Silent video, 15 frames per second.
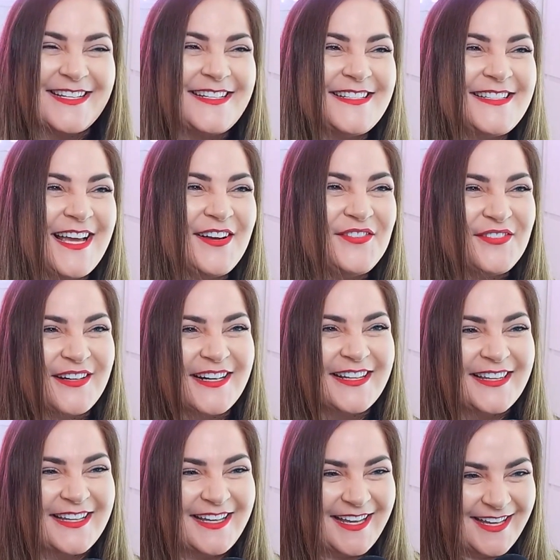It
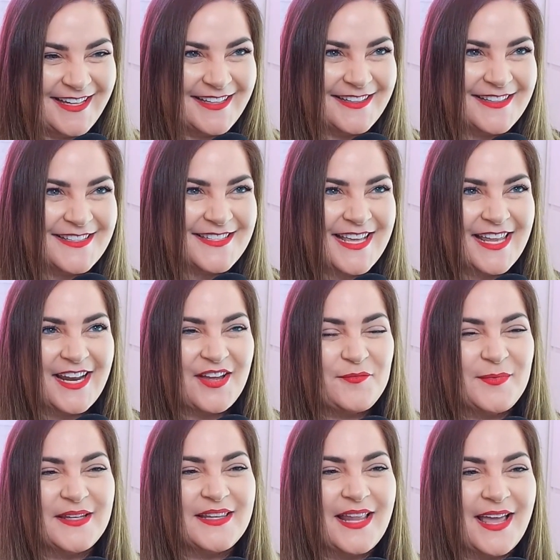definitely is. And
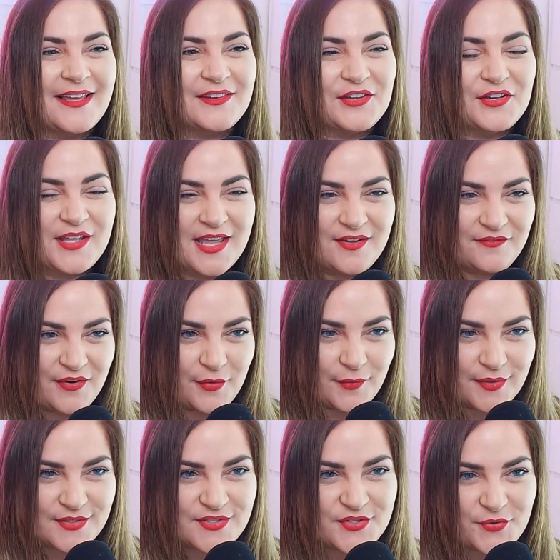I've been like looking
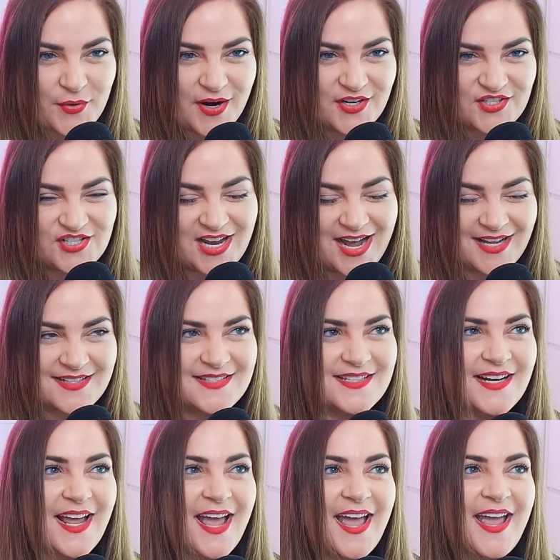forward to our chat
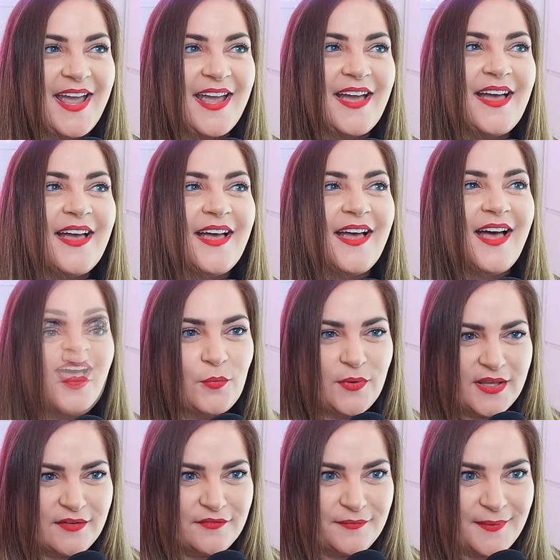today.
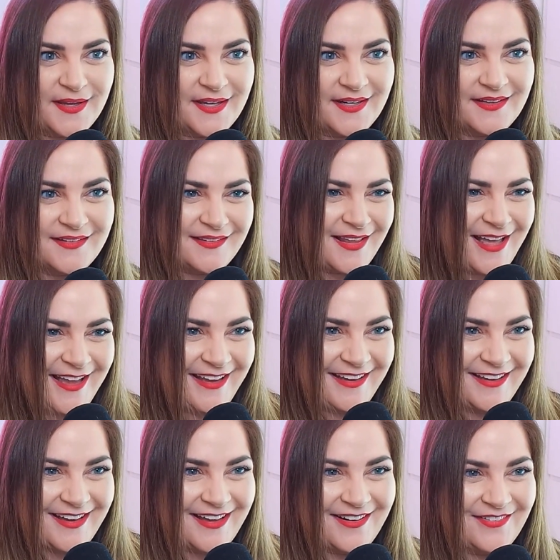We've been
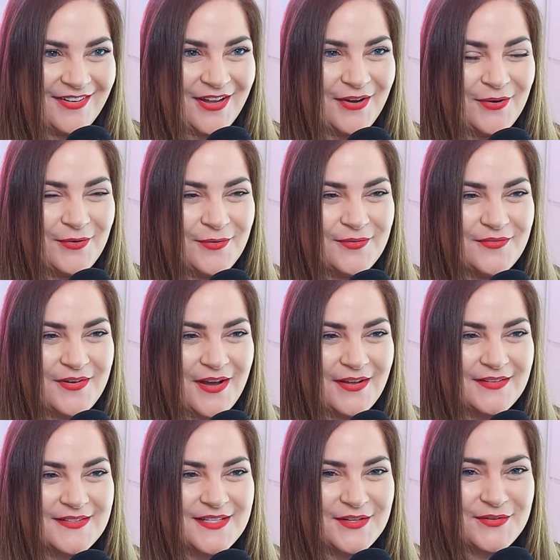like, I don't know, we've
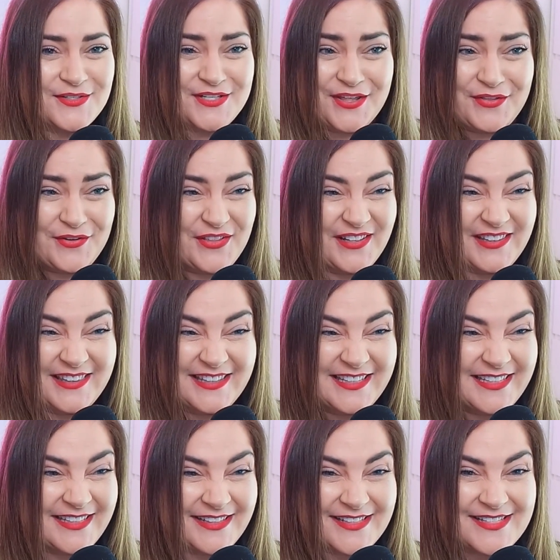gotten to know each other the
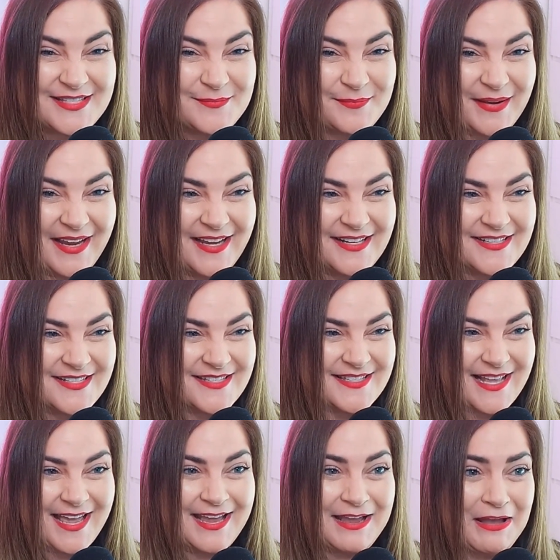littlest bit,
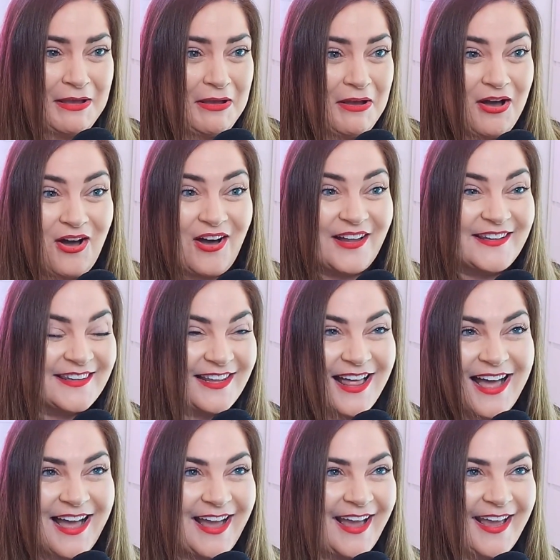just like
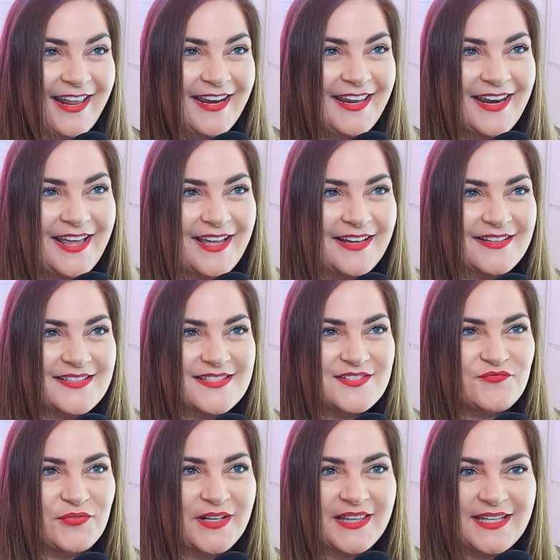online. And uh,
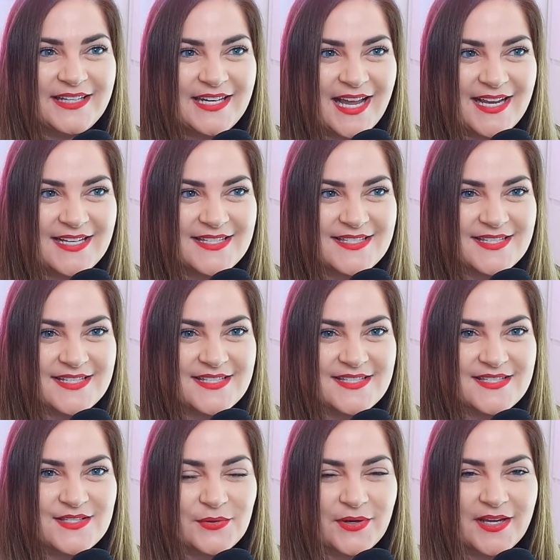it's really nice to
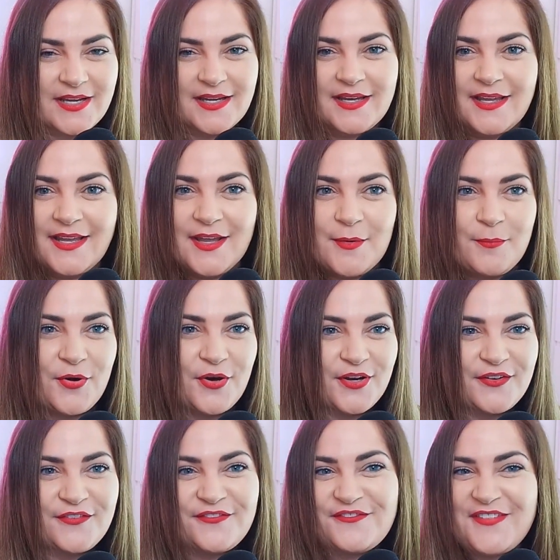sort of
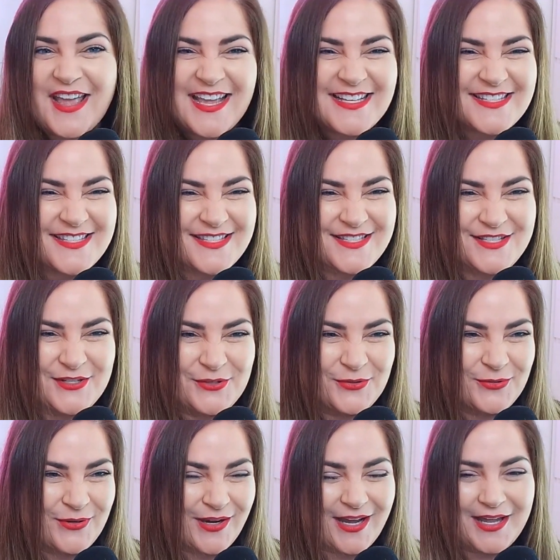put a face
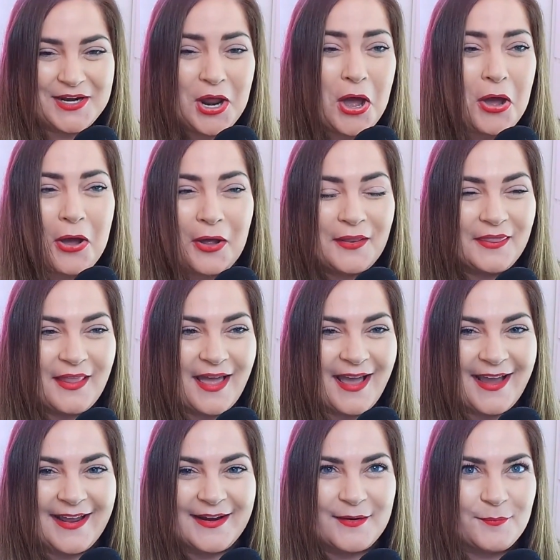to an
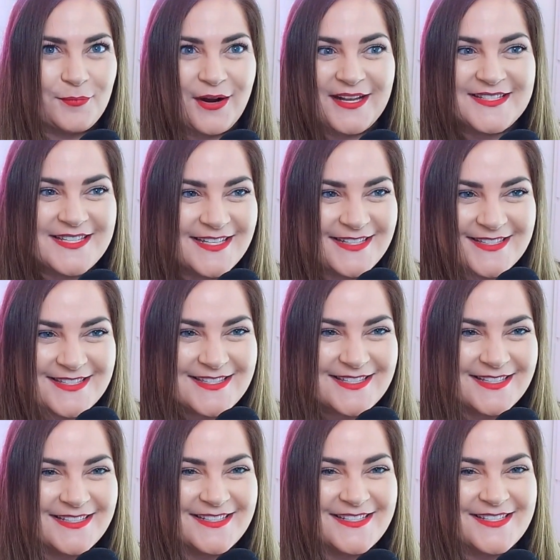online presence
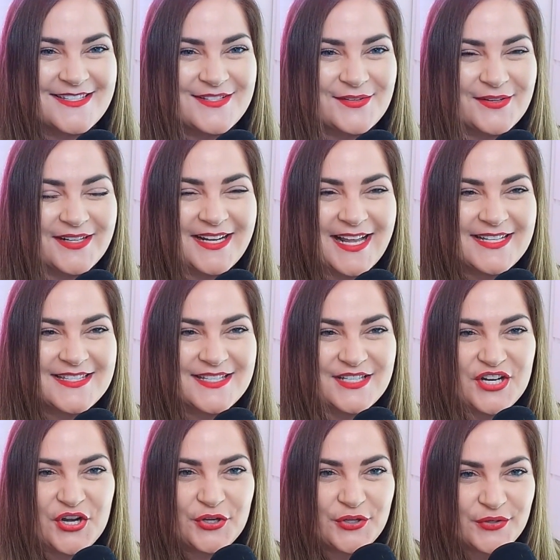and just sort of get to
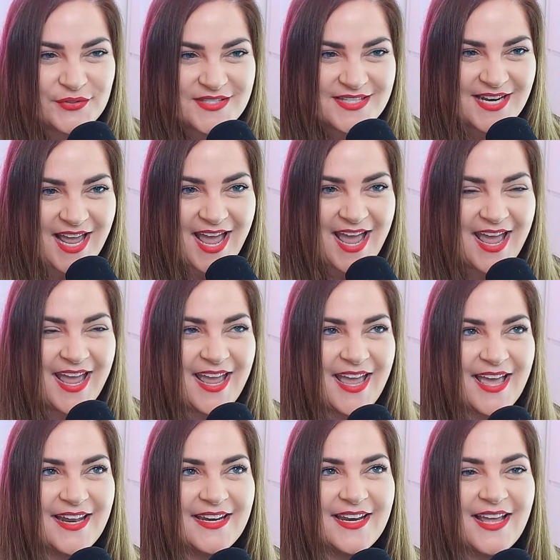know you
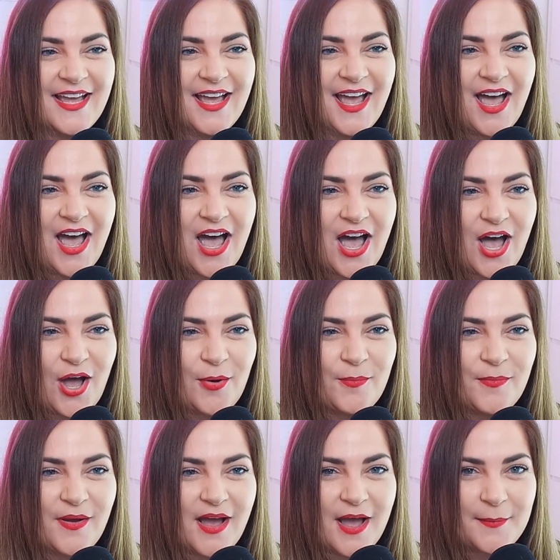today. And
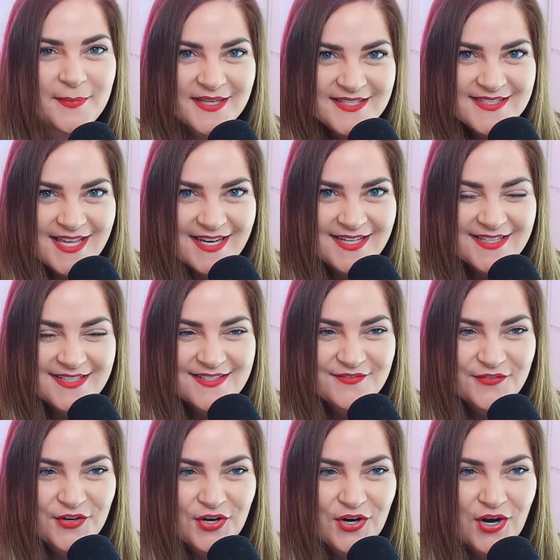um, I'm excited
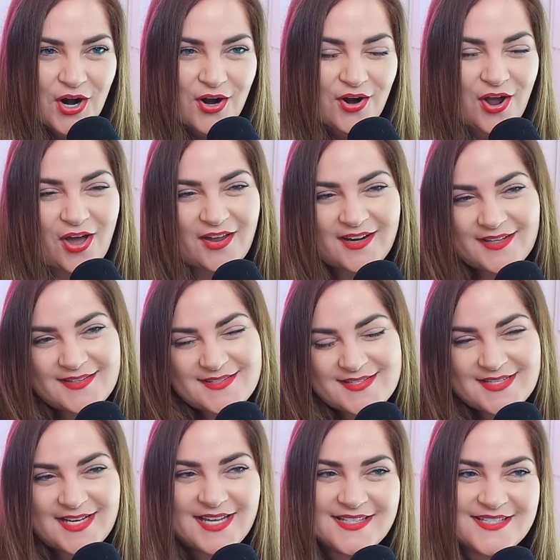for our
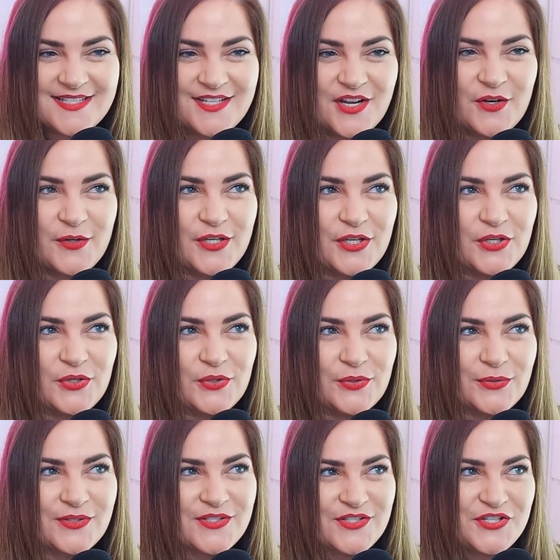audience to get to know
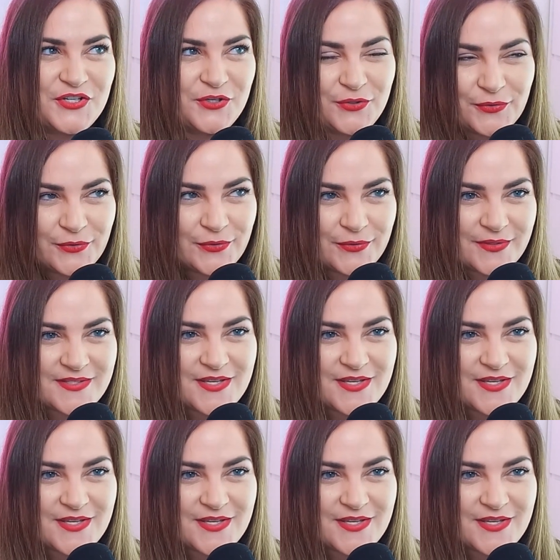you too.